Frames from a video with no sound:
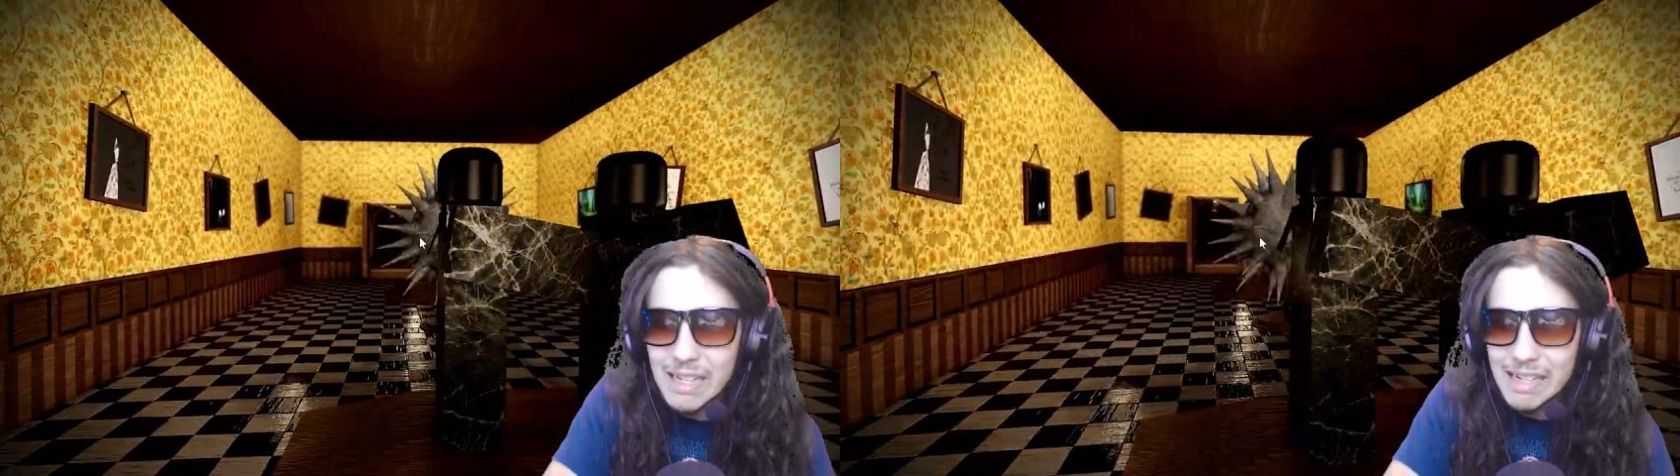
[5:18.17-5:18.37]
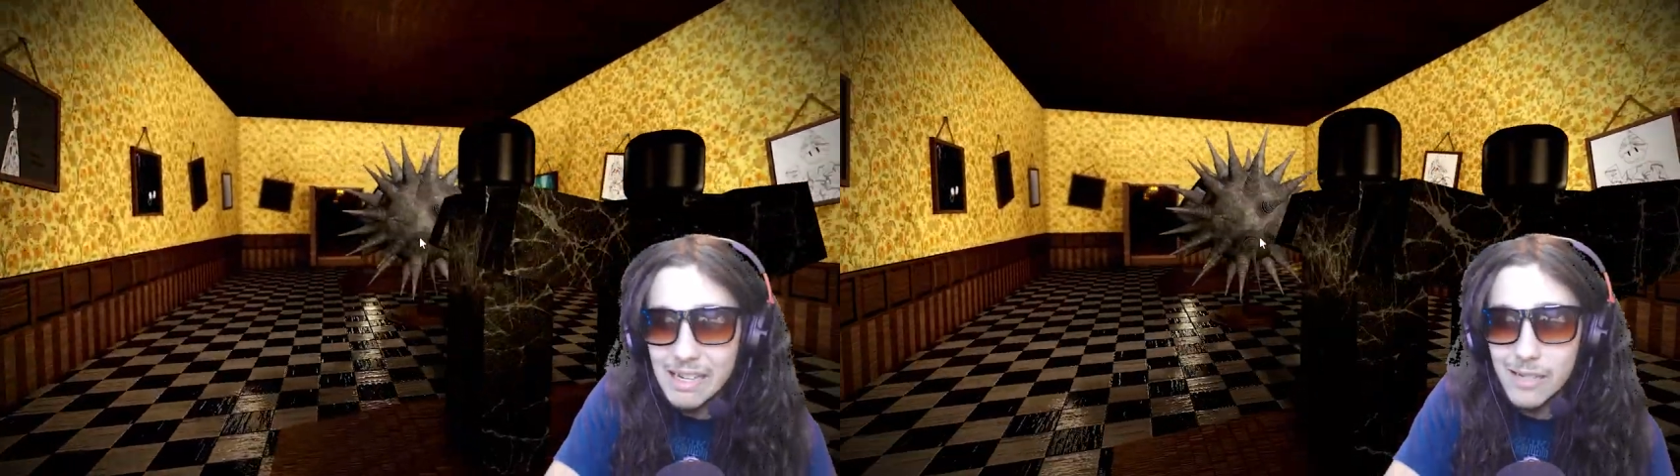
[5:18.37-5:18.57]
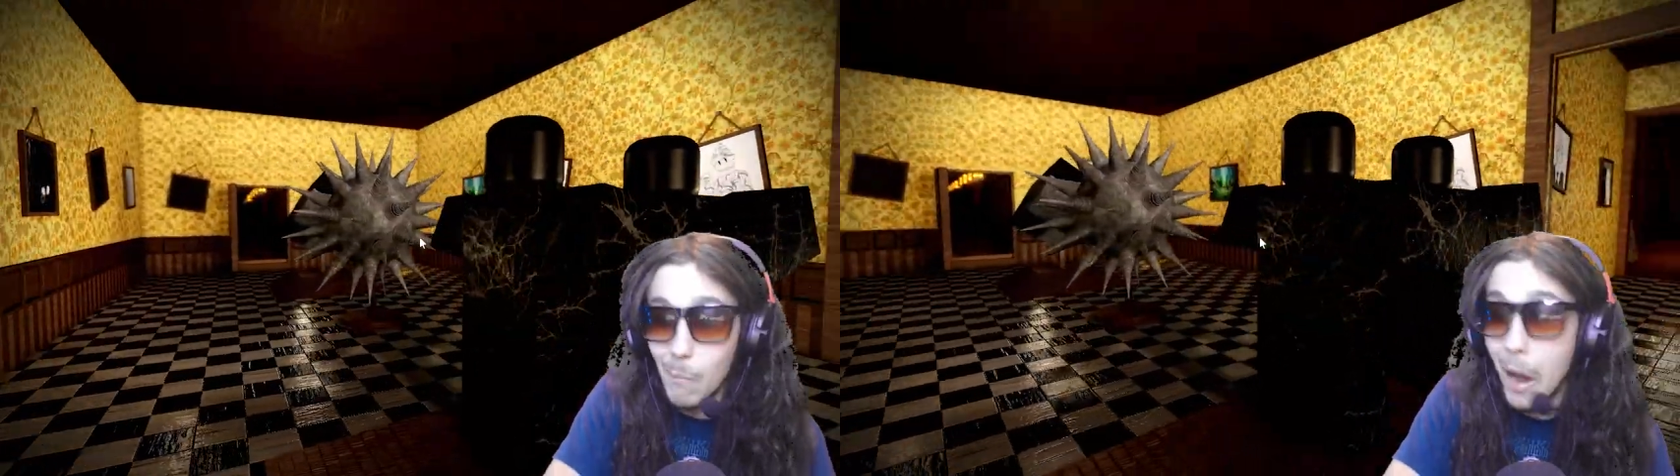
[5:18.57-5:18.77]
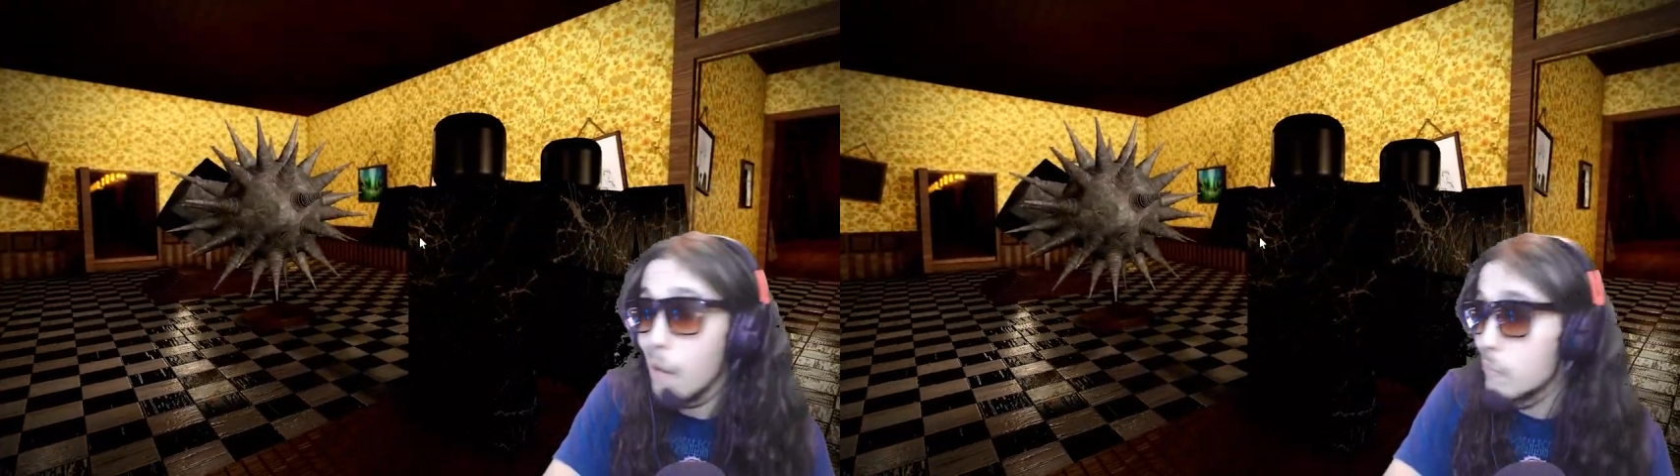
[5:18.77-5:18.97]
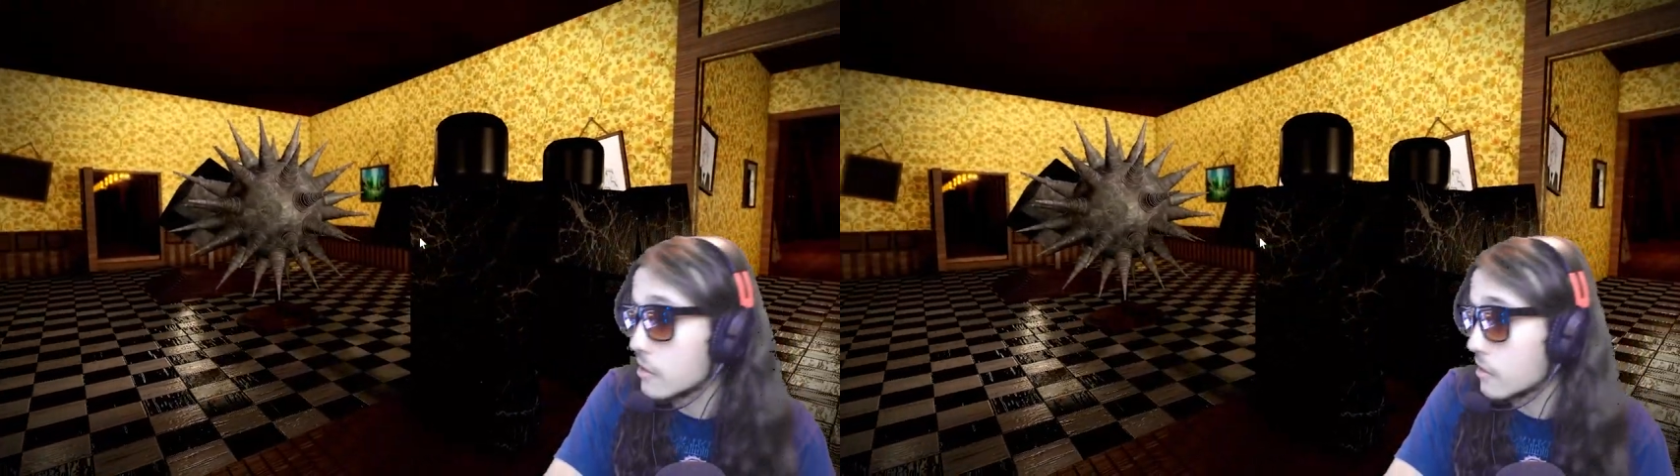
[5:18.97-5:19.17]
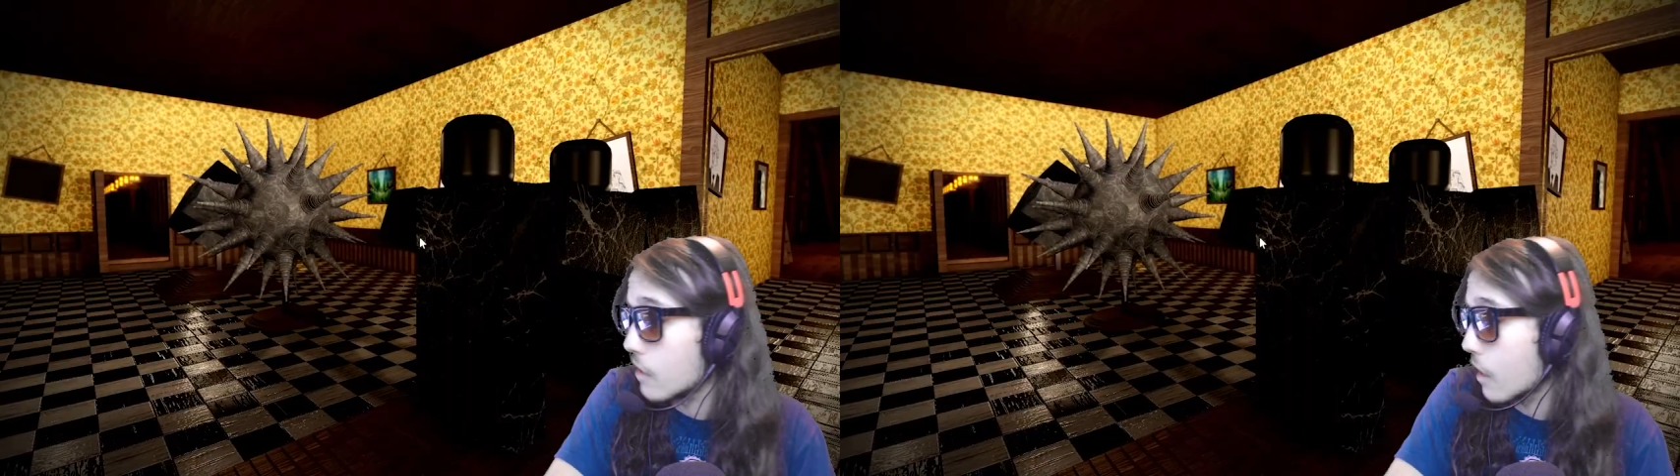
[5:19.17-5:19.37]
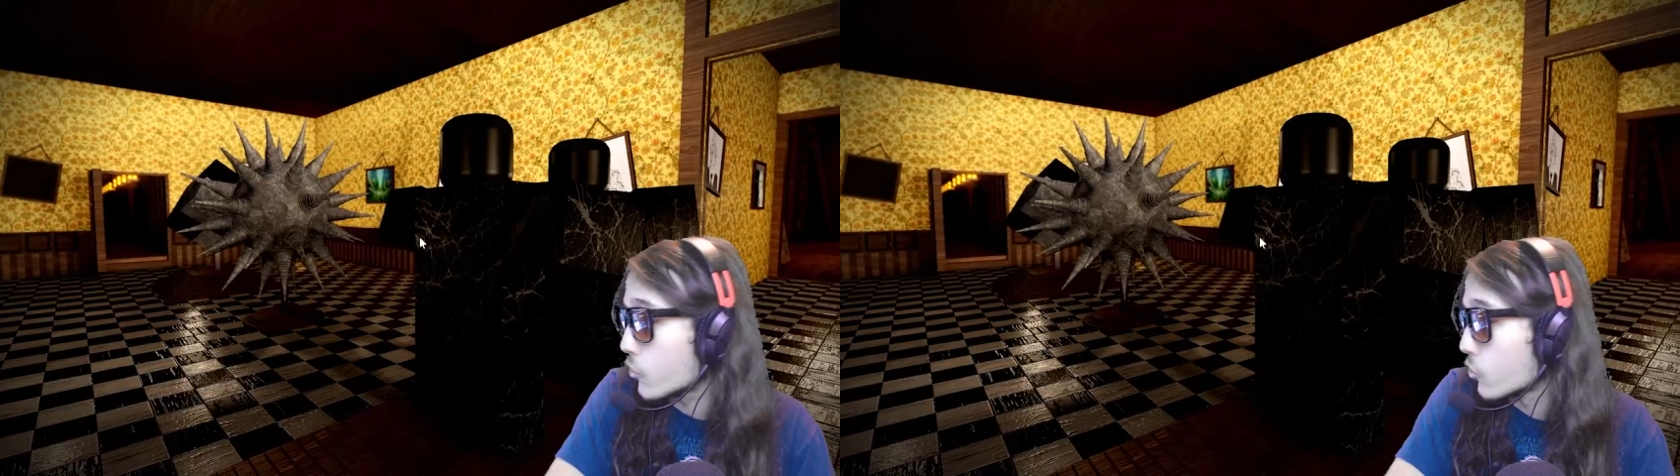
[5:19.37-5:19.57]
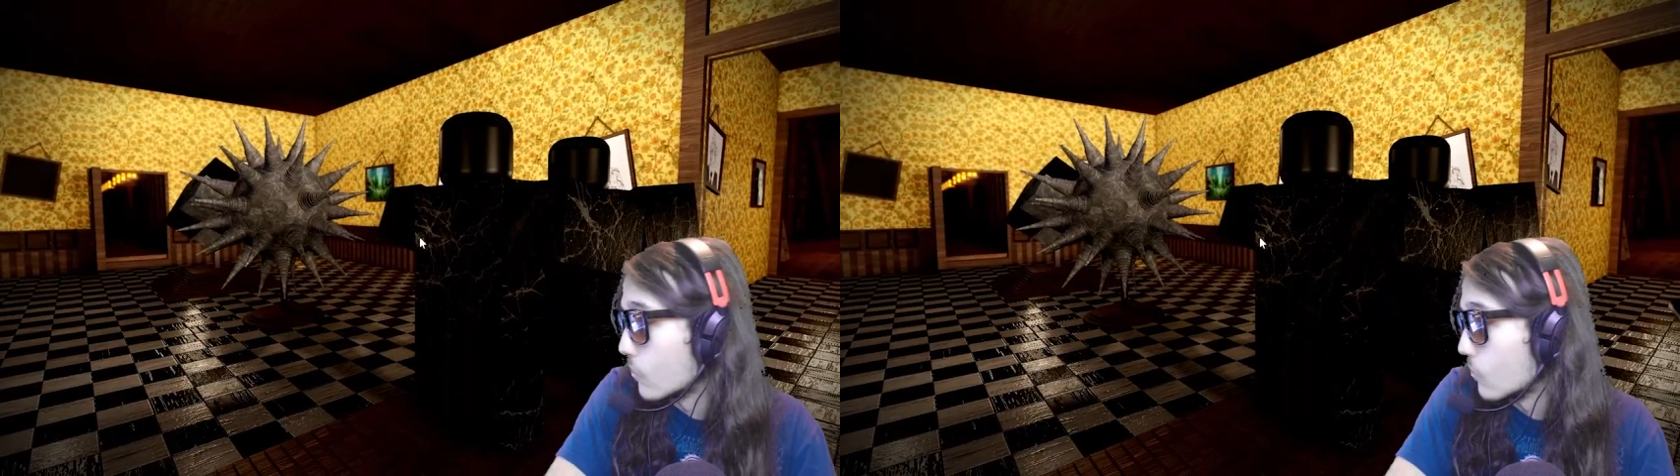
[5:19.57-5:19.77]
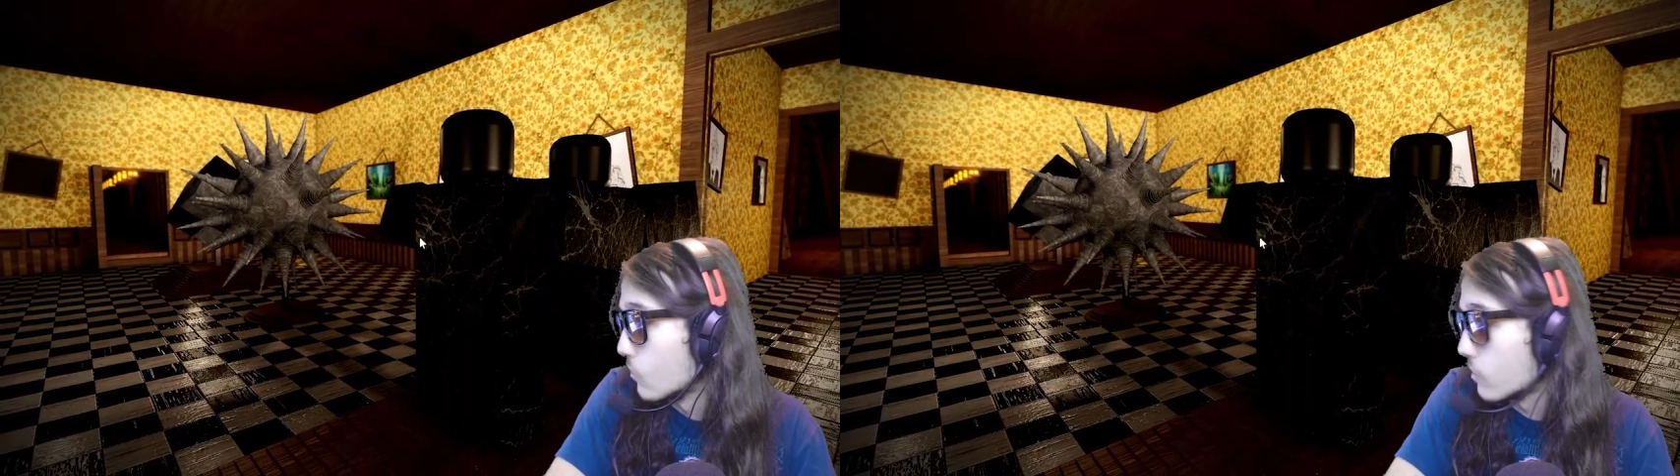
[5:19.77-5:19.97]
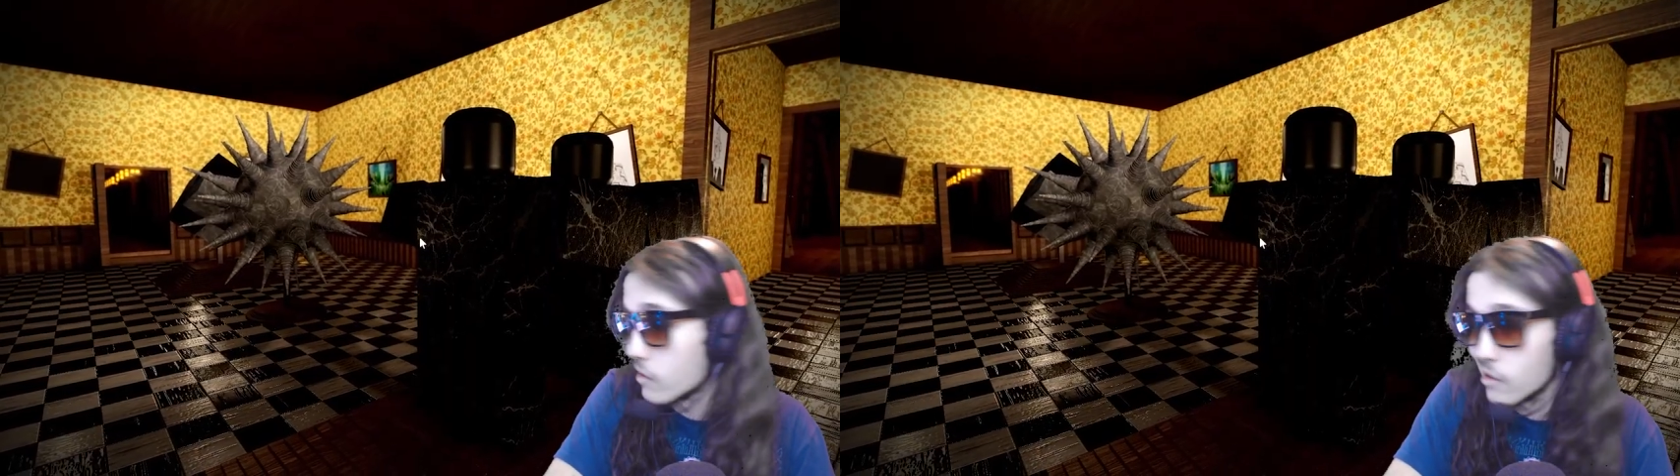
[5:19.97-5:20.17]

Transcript: his marble statues